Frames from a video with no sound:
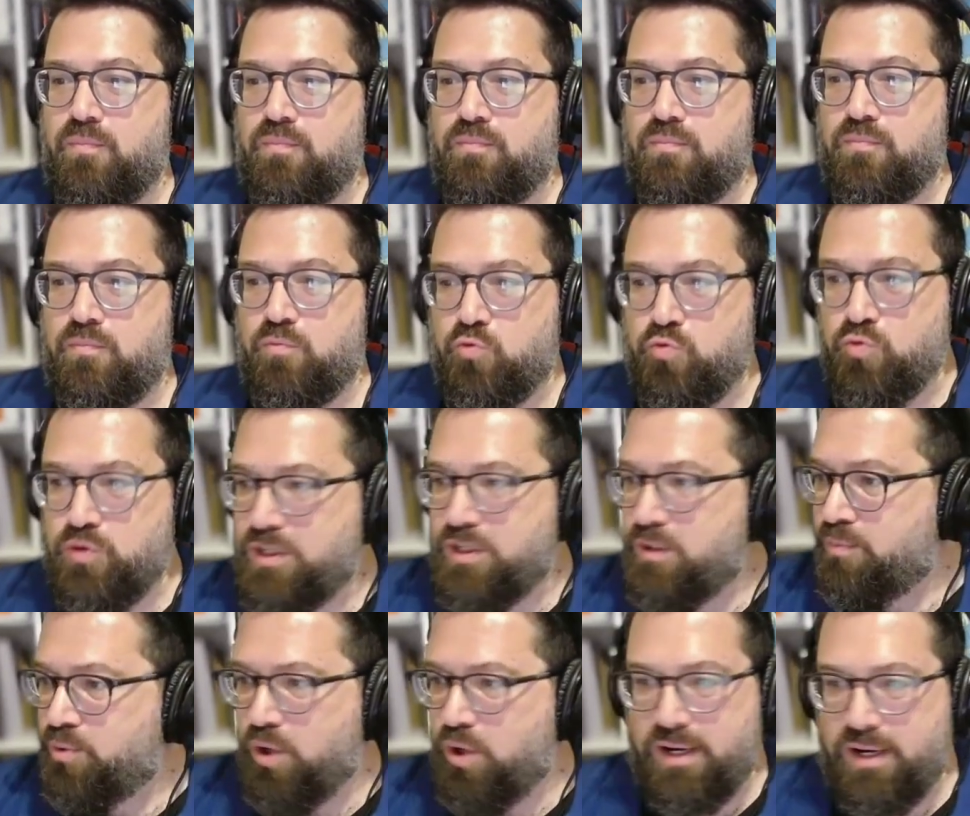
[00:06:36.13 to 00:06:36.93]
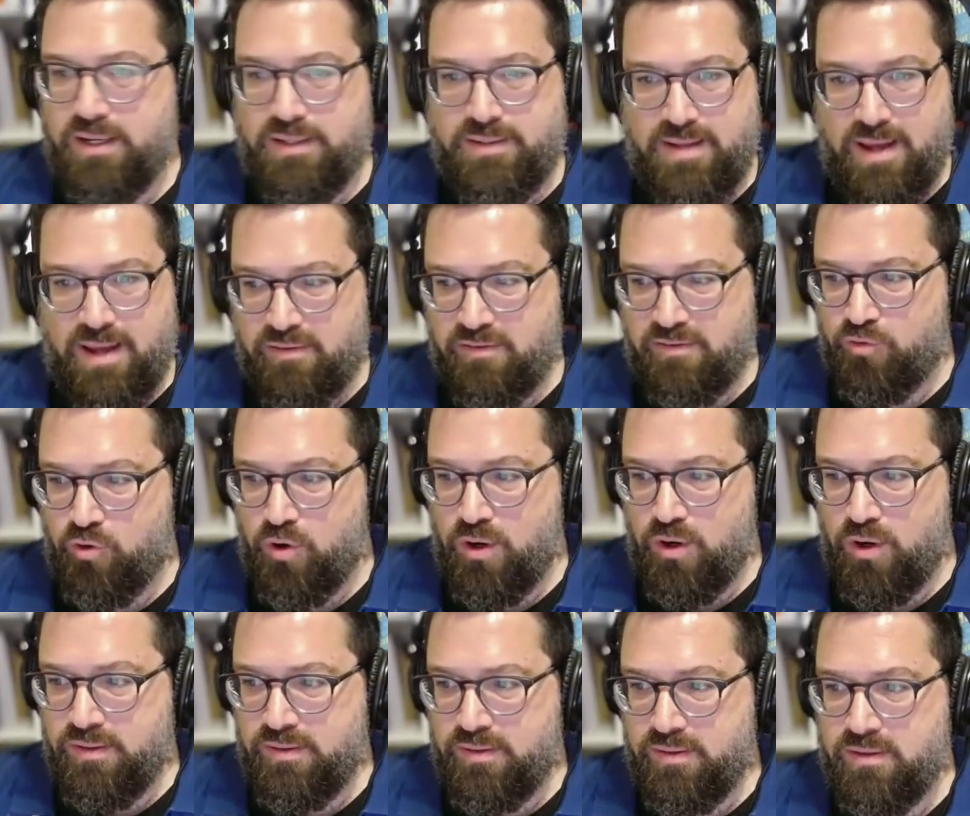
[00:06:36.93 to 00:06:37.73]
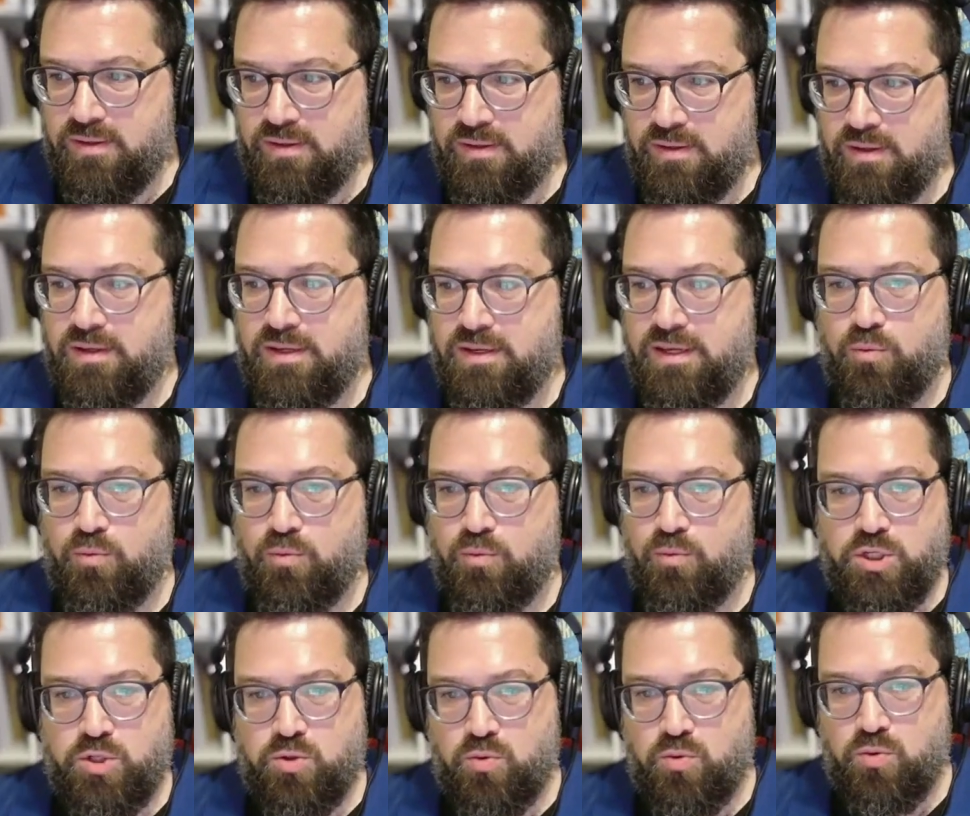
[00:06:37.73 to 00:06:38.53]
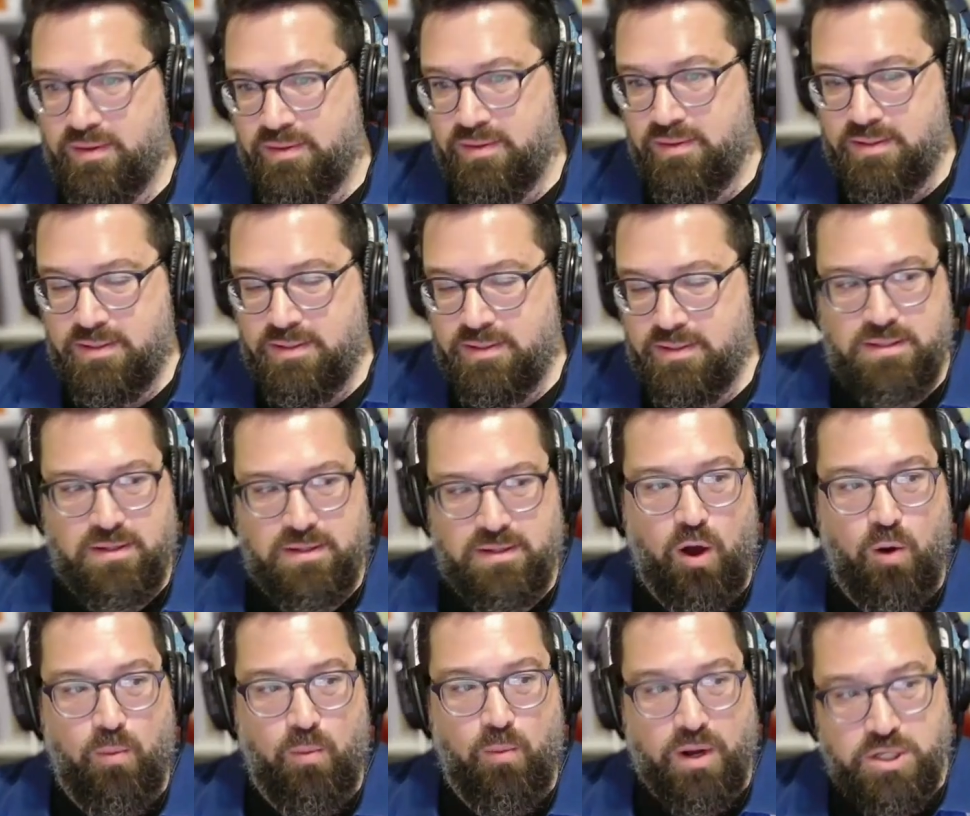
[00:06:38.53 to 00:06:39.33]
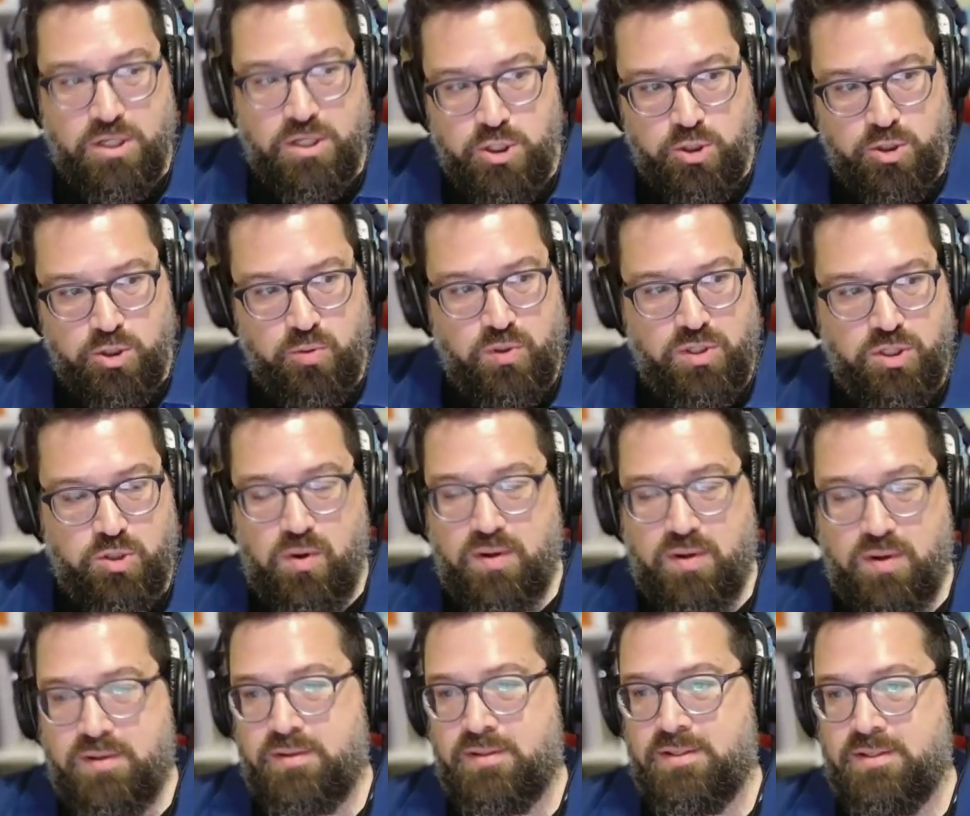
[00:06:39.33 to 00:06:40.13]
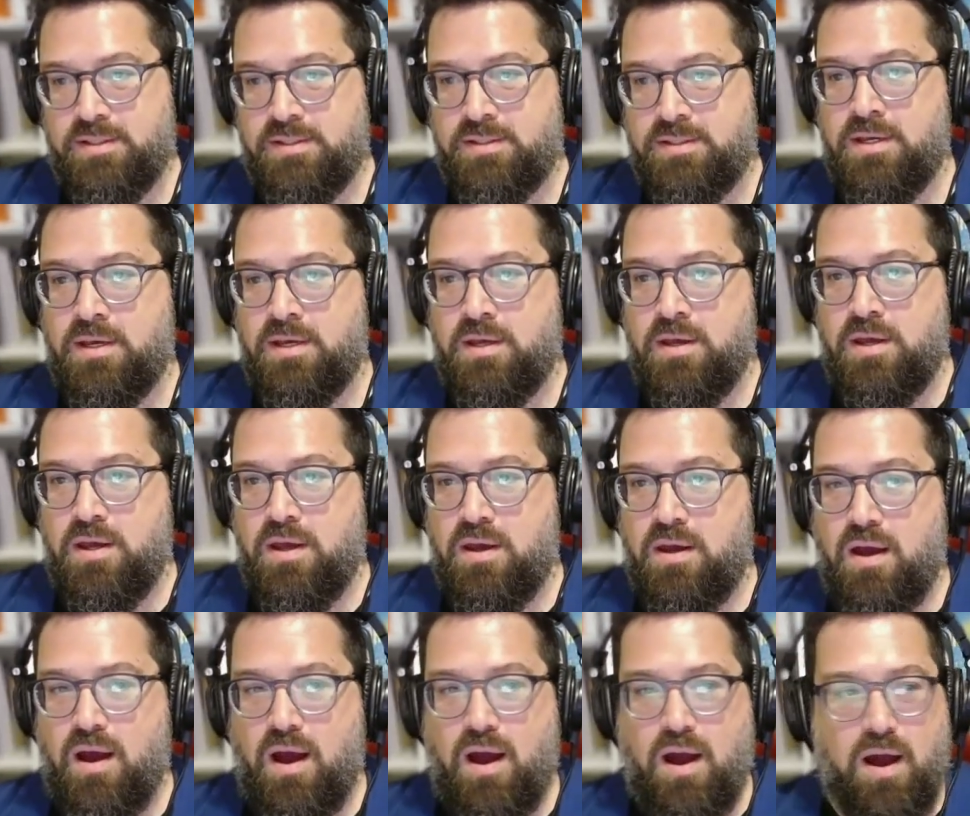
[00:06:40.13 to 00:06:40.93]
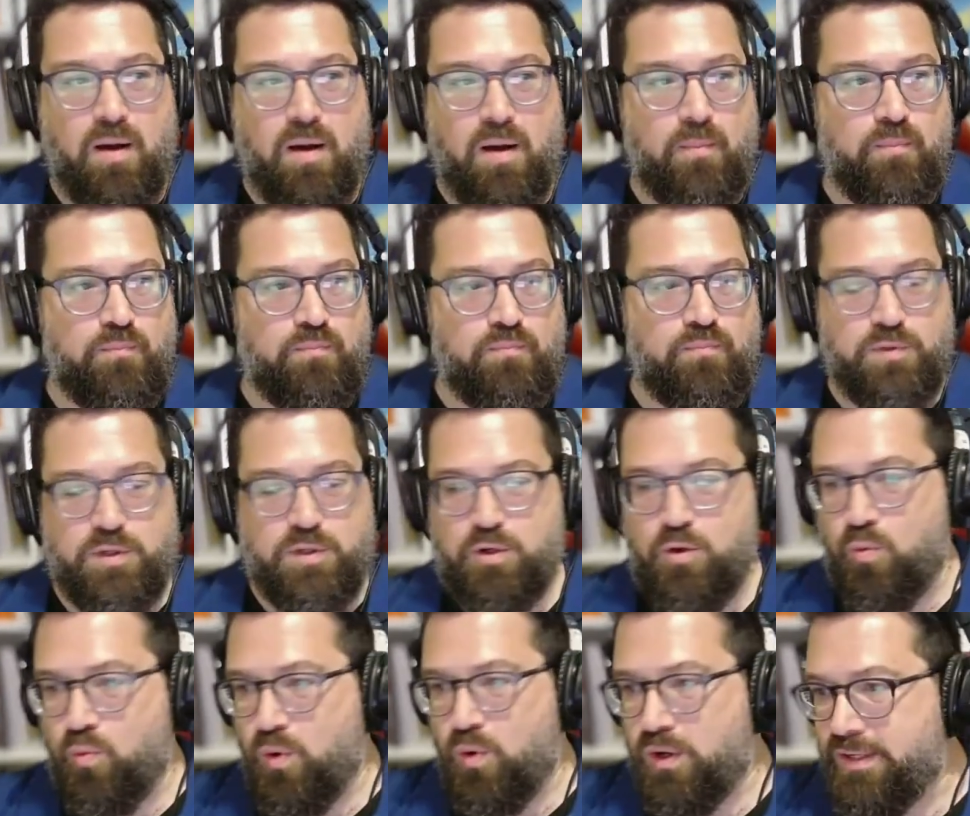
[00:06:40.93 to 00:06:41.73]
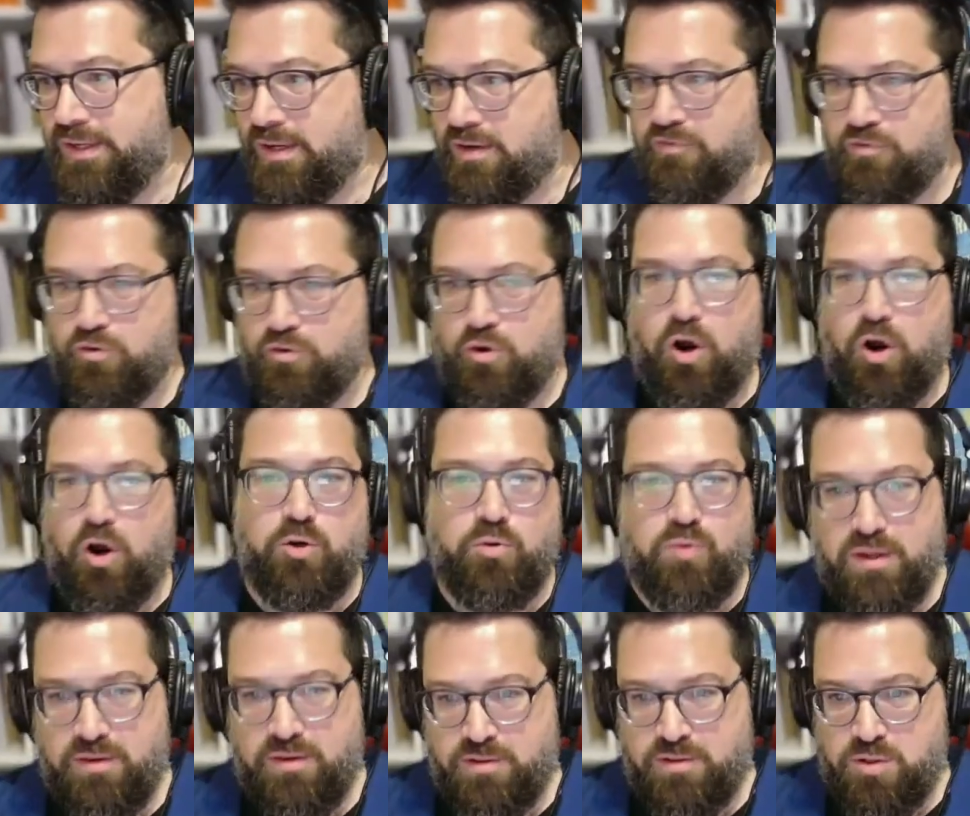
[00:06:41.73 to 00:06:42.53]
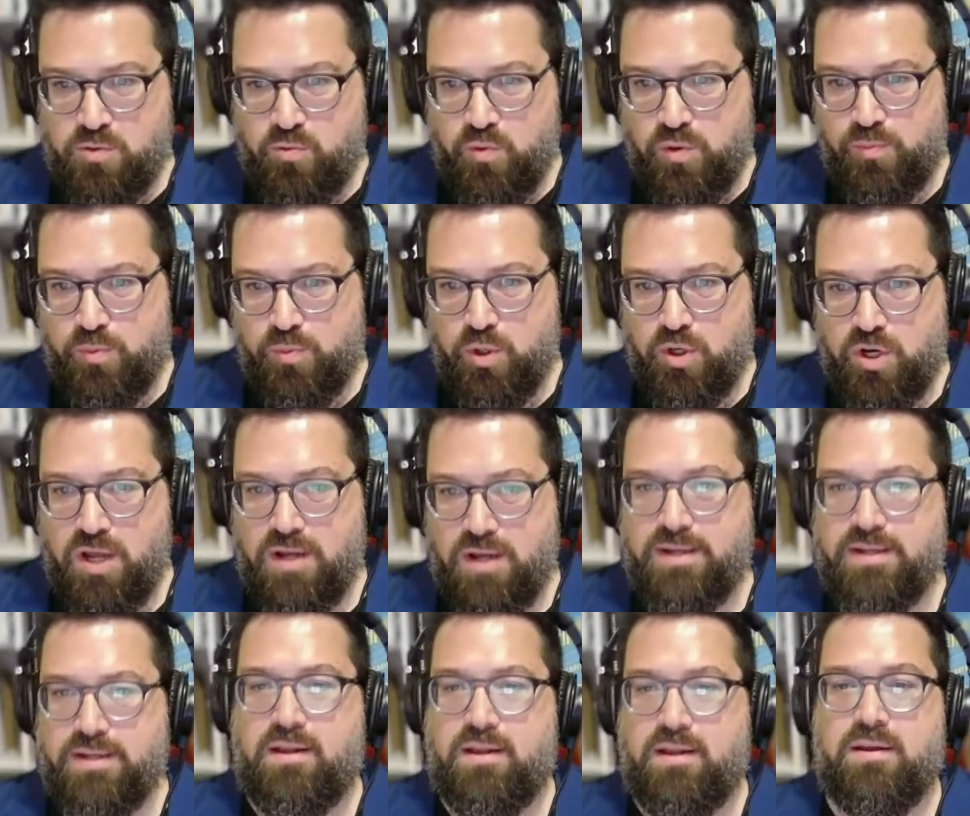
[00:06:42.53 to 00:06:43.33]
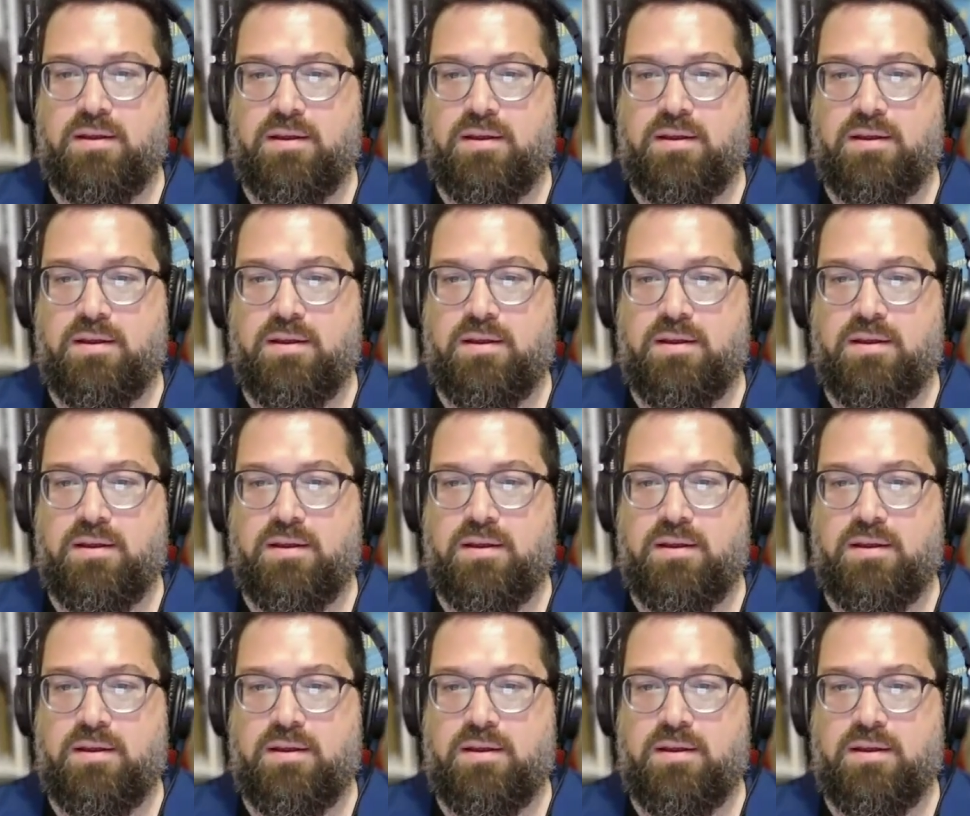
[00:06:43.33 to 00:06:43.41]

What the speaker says: real product tasks for us? Can we trust it? How much should we trust it? What kind of guardrails should we put on it?